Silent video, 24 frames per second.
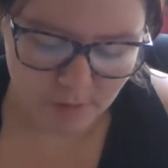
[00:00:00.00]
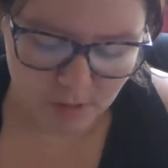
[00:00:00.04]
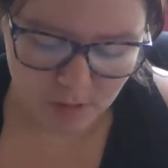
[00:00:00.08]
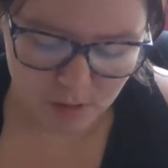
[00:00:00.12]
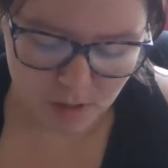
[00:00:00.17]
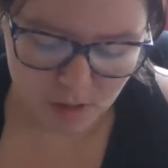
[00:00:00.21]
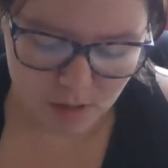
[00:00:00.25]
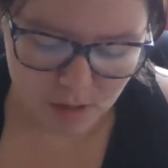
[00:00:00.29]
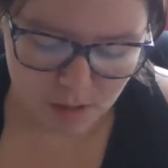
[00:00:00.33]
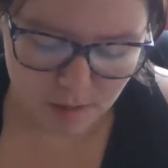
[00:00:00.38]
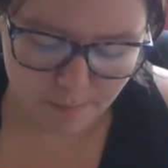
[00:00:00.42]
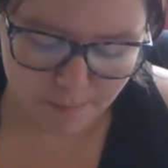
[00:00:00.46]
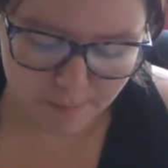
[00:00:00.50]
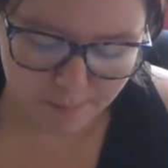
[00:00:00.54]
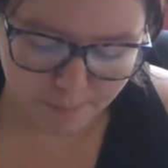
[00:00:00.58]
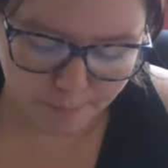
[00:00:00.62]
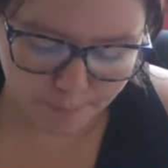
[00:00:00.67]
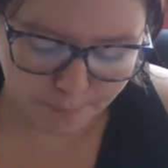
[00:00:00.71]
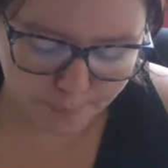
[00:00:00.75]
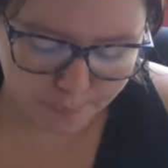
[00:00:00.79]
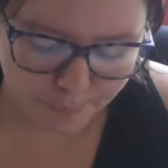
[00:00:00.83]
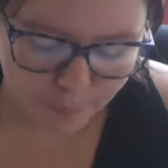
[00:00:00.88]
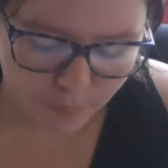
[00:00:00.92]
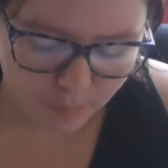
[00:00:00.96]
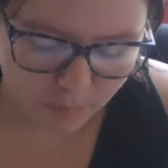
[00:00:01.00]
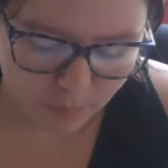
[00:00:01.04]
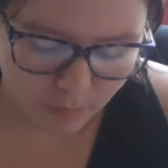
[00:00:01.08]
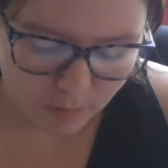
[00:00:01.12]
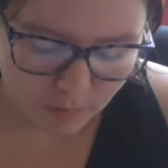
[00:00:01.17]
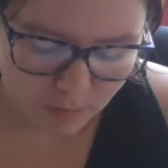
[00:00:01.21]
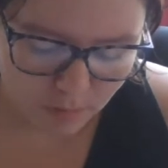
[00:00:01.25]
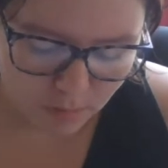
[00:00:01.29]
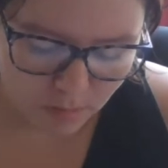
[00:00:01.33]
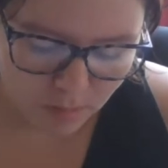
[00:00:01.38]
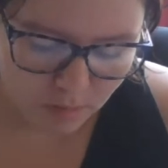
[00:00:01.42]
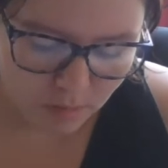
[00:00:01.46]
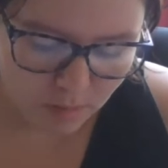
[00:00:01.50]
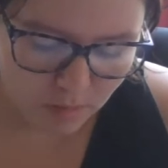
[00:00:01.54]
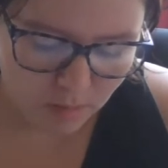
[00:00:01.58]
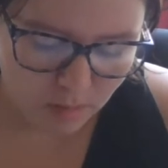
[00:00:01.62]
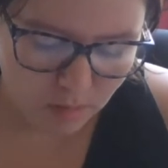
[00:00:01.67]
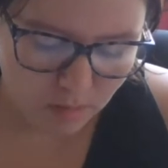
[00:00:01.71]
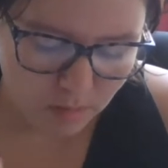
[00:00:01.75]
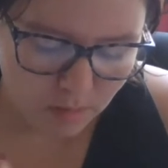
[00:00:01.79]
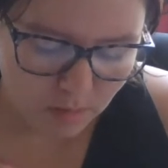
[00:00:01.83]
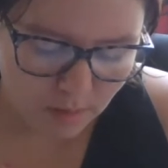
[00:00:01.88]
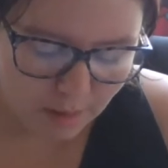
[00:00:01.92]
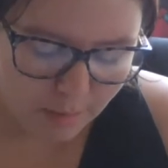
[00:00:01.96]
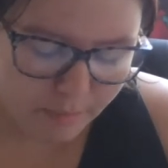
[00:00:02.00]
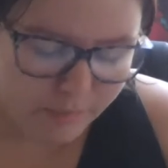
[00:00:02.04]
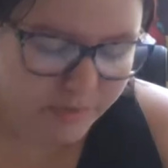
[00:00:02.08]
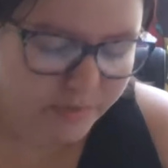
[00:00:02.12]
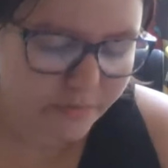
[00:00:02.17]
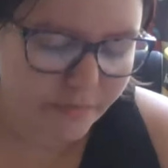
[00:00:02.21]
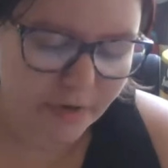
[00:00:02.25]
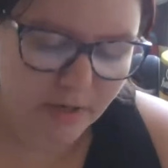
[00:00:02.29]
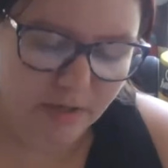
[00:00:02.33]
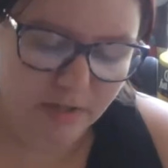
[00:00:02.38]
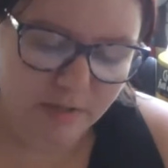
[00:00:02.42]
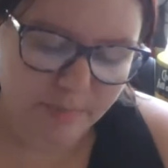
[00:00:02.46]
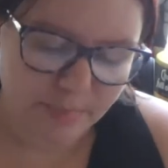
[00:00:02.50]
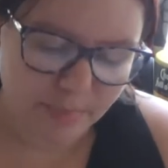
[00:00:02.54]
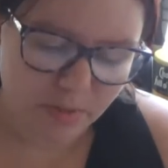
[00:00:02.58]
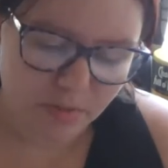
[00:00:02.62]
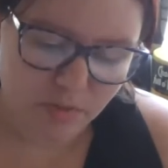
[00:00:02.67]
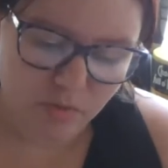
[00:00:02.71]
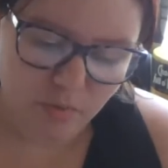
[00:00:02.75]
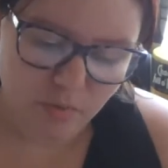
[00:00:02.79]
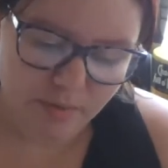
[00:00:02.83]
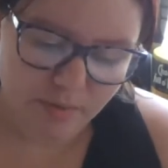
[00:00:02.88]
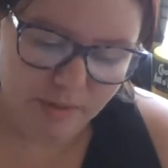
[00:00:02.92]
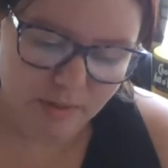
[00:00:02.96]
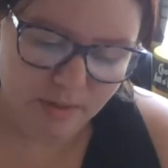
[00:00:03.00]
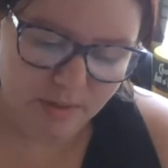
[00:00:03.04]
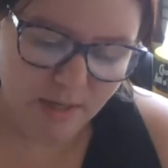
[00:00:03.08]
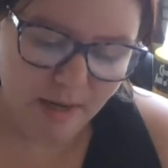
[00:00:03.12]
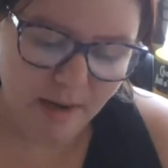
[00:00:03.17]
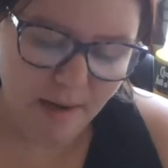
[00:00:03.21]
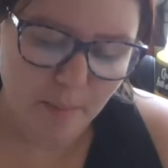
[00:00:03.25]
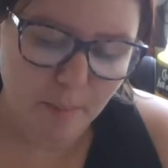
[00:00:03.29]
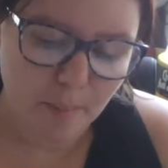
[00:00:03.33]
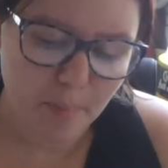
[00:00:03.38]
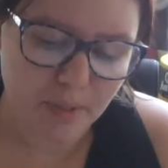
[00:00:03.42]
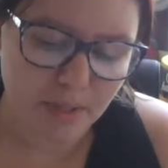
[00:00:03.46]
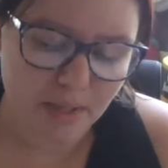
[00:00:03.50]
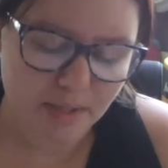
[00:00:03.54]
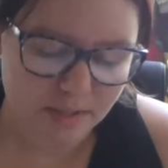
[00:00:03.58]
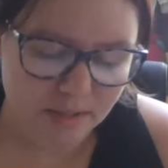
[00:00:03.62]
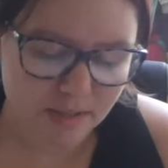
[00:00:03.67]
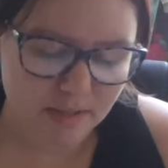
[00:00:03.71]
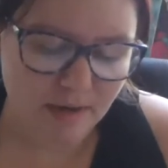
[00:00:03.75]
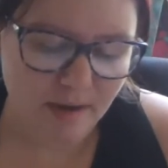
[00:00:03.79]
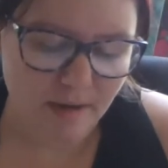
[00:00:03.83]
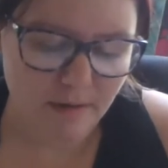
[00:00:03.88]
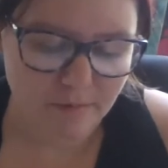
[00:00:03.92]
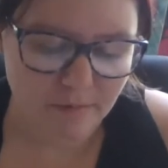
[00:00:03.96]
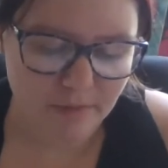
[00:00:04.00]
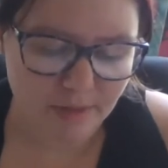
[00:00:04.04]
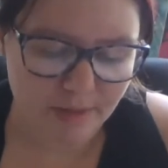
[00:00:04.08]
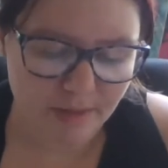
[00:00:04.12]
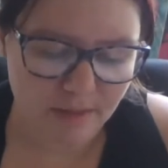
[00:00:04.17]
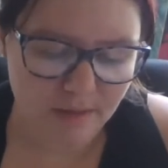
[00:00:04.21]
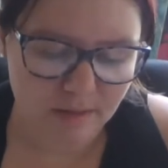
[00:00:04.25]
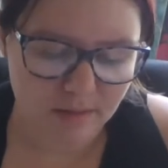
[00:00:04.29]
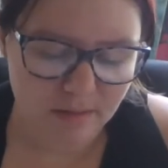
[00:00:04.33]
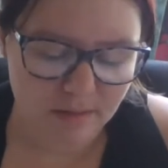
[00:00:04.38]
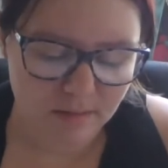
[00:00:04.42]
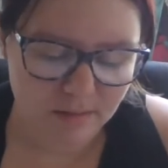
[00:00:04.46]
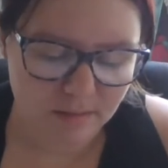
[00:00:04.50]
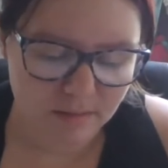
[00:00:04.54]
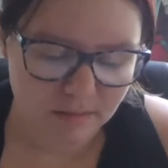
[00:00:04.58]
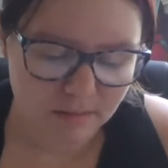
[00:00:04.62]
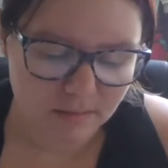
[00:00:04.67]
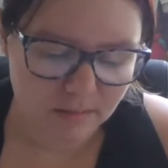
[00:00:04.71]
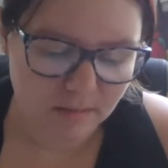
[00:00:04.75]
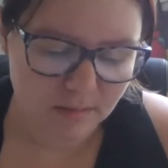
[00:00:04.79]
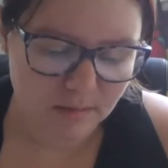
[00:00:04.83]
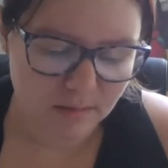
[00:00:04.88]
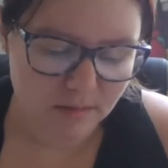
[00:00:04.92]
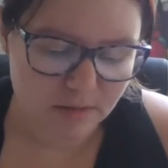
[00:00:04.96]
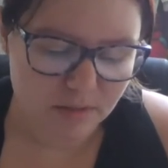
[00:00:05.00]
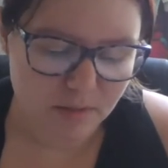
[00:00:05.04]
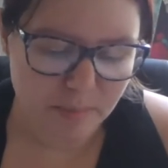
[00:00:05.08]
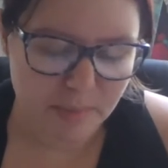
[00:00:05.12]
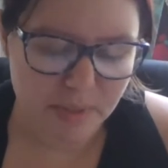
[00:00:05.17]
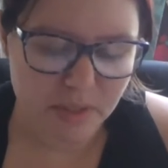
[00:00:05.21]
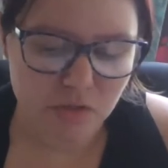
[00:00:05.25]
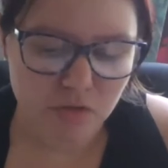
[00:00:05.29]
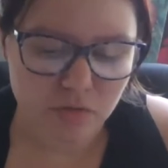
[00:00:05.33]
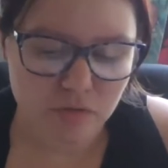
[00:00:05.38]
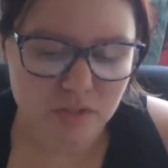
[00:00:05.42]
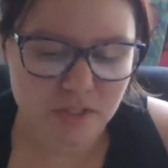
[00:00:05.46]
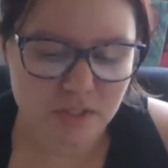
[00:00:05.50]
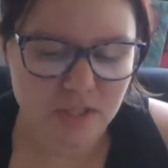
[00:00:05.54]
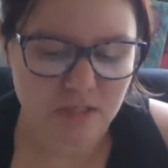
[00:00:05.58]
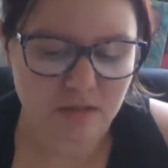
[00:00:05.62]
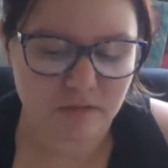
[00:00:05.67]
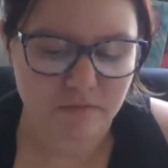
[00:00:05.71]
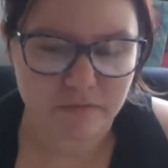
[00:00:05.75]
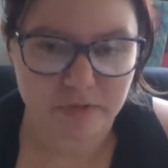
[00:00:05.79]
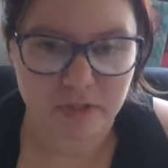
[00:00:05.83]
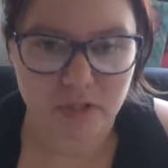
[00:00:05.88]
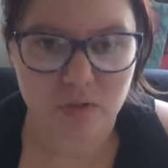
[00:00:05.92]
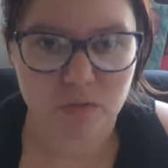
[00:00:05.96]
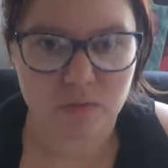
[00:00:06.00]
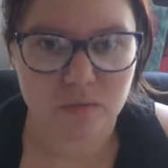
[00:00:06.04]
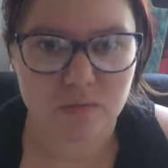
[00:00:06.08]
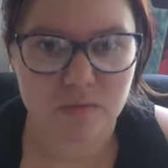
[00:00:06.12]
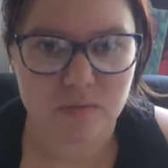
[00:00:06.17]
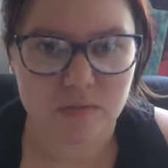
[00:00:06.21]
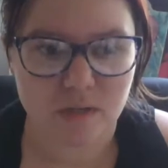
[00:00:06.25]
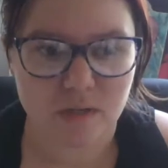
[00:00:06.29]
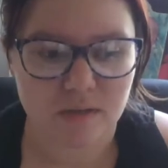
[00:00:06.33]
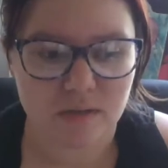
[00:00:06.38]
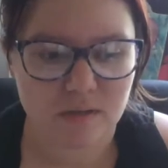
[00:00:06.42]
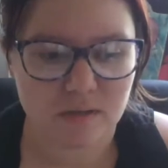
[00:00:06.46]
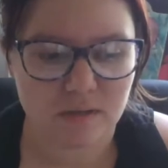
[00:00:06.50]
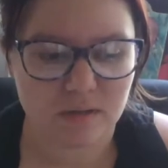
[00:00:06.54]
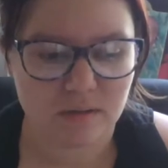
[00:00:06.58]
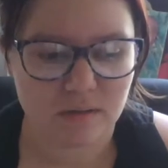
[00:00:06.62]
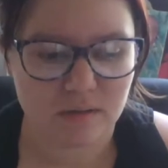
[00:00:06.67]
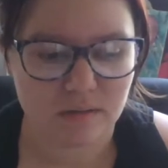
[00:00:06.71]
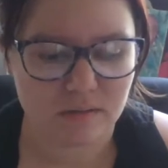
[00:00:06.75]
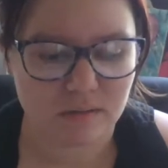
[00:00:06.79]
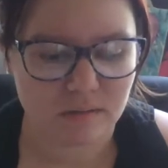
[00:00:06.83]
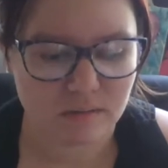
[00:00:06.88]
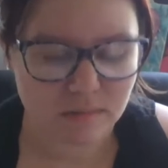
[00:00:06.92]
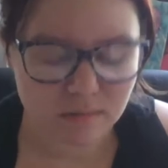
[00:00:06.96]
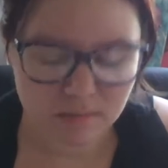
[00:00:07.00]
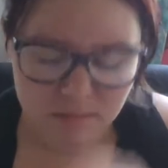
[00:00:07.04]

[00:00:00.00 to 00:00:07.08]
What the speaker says: I wasn't very spiritual at the time, but I did have, like, some interesting views on